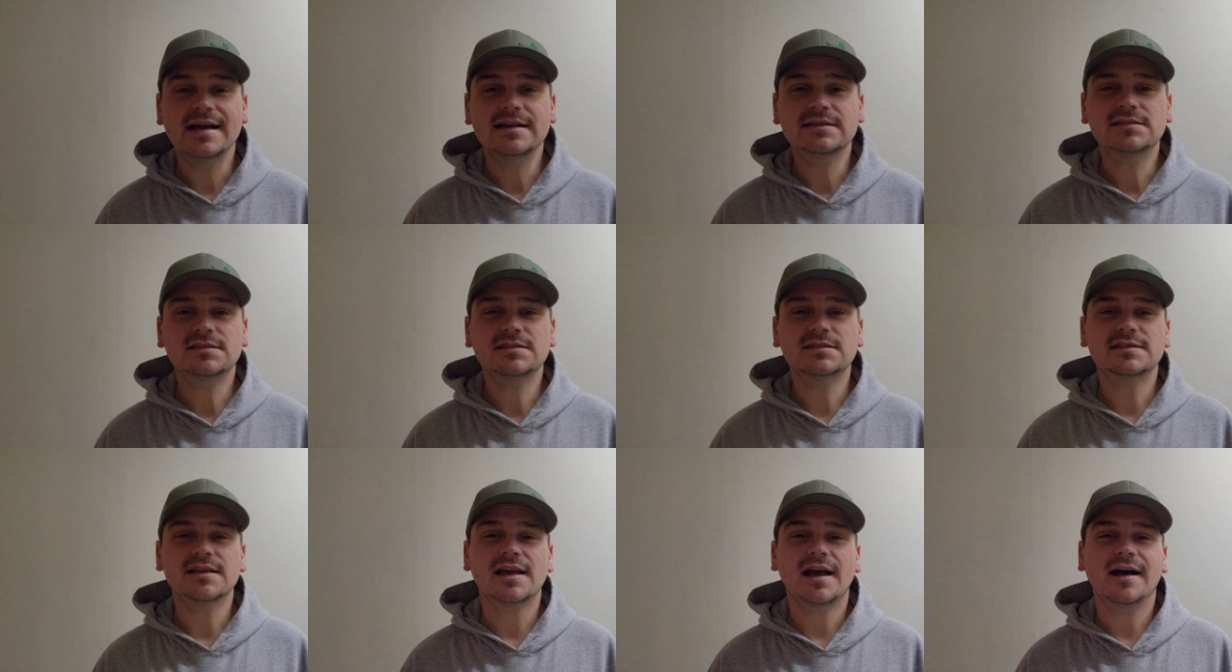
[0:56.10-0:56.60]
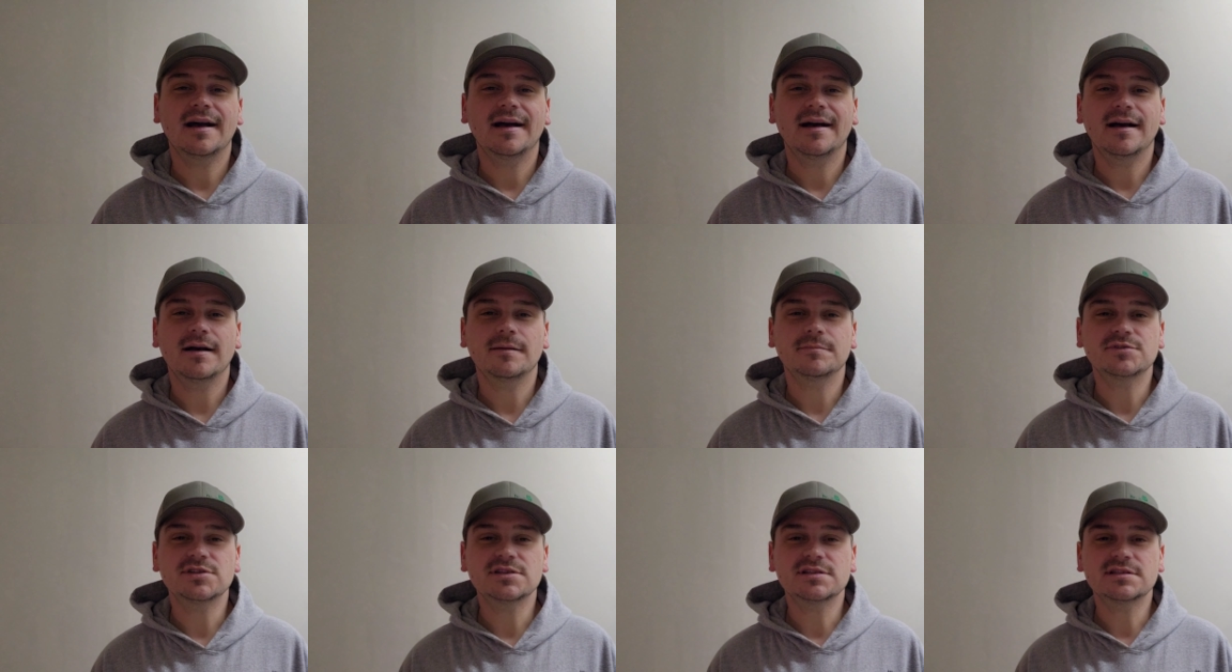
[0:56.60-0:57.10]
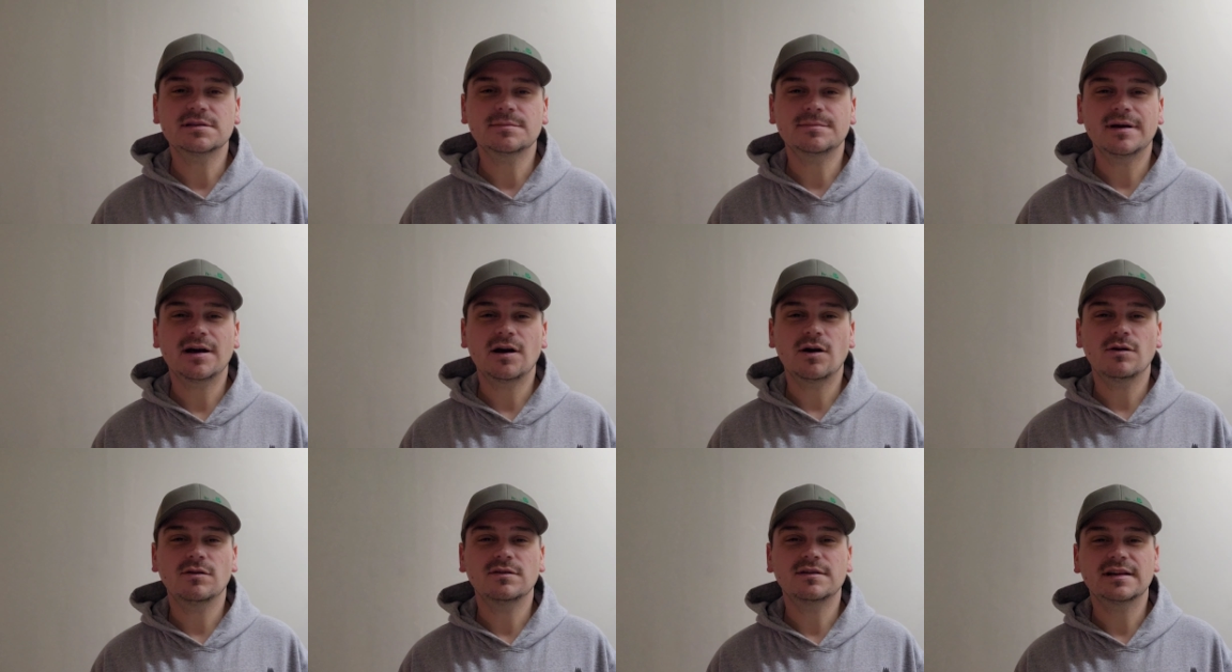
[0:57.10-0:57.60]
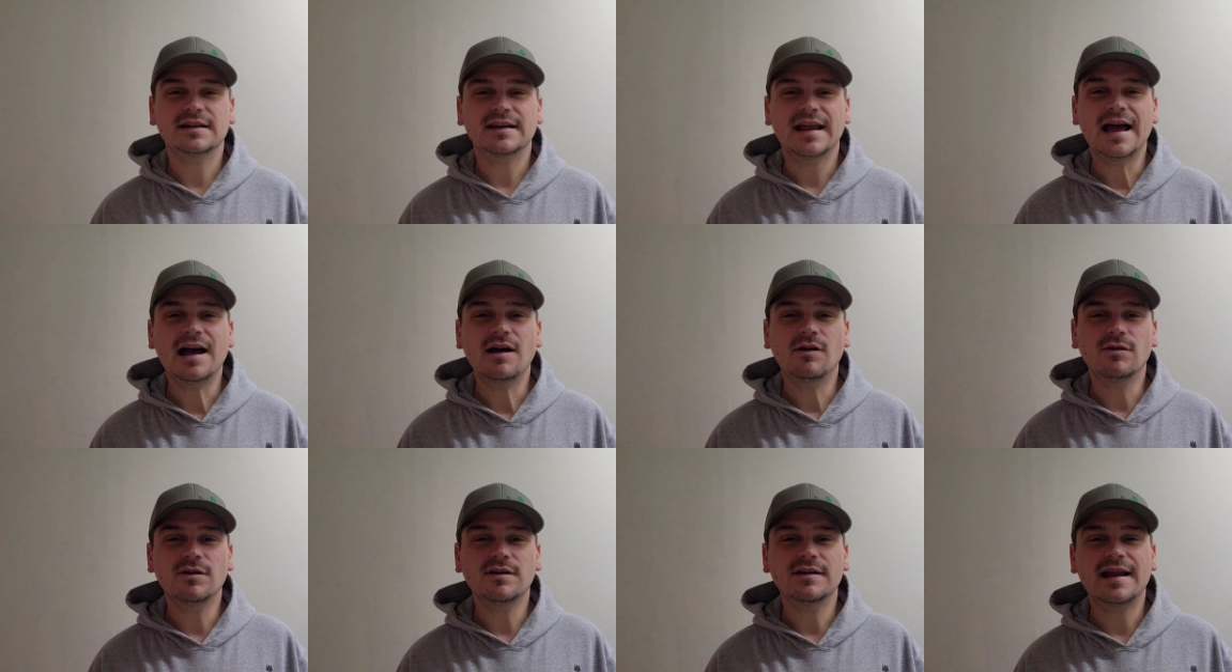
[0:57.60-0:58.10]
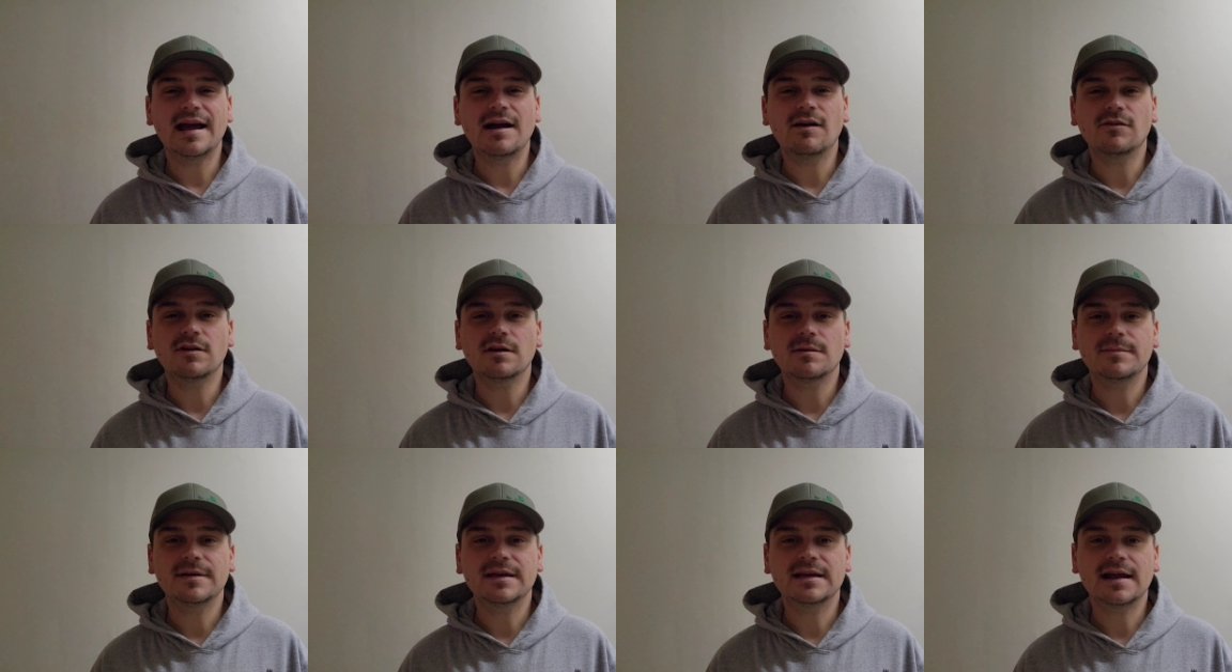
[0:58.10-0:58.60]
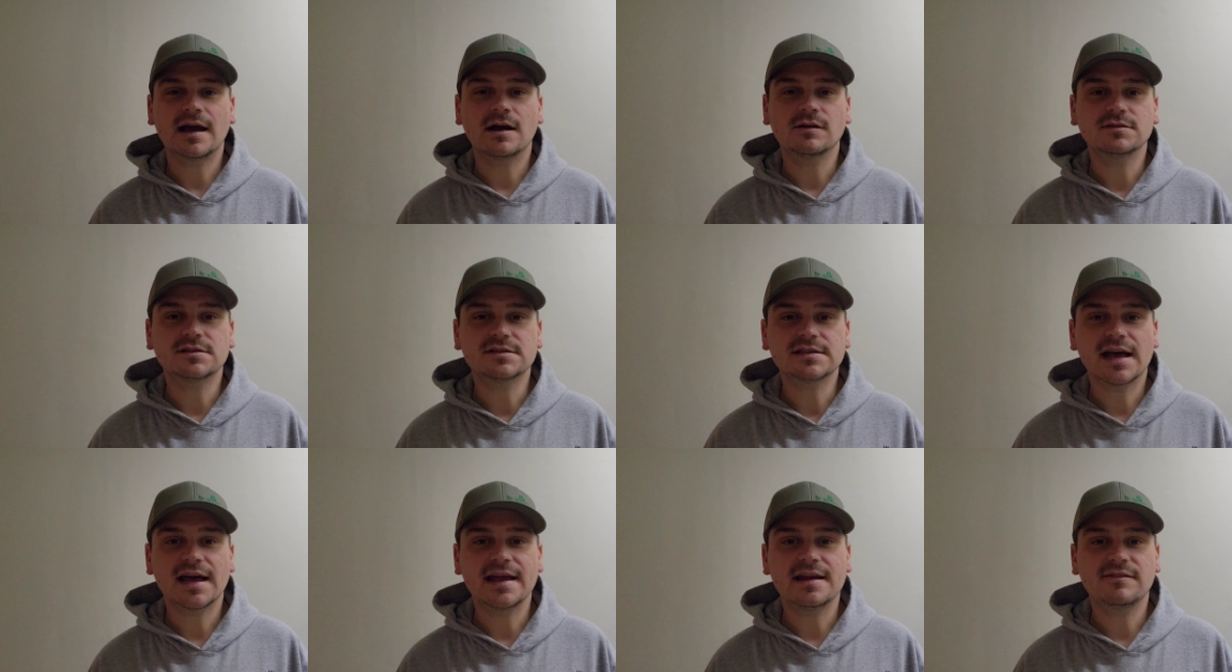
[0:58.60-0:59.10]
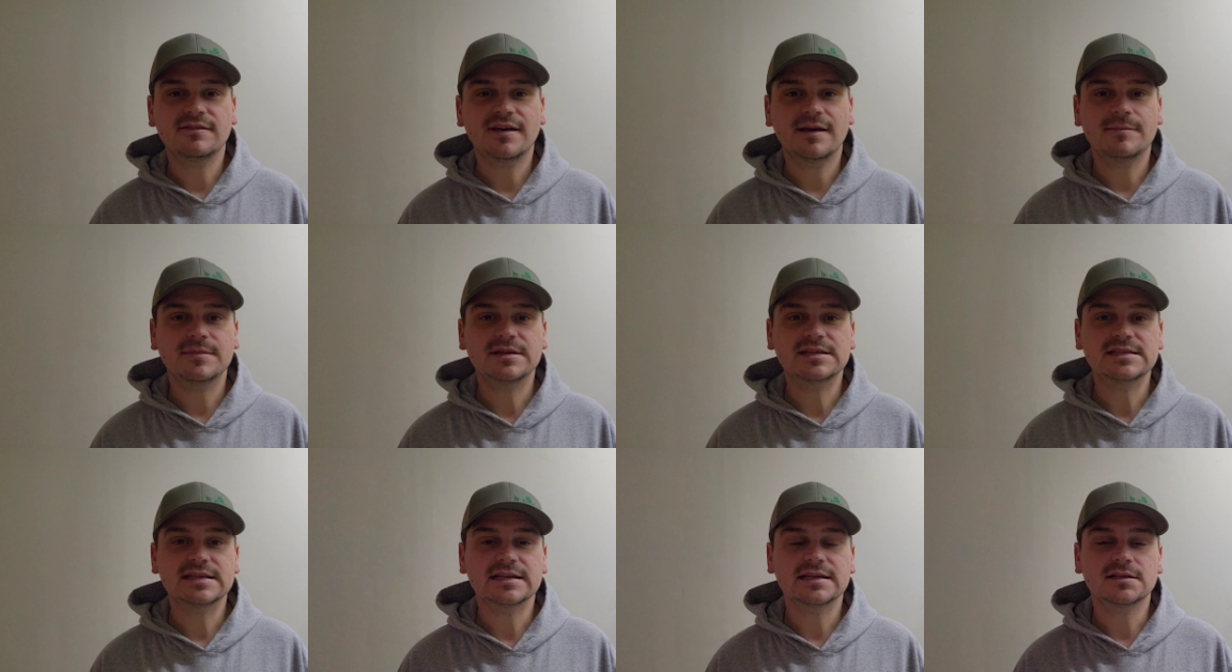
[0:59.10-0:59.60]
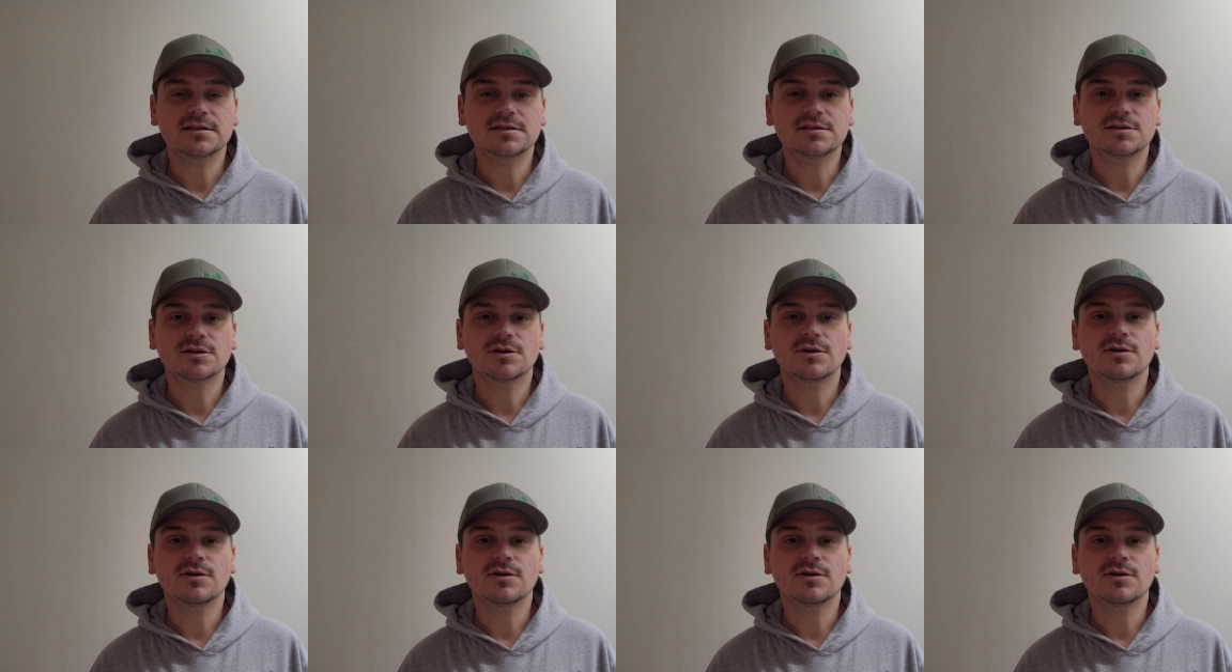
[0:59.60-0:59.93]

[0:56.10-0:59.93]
less, just about an hour and a bit outside of Edmonton.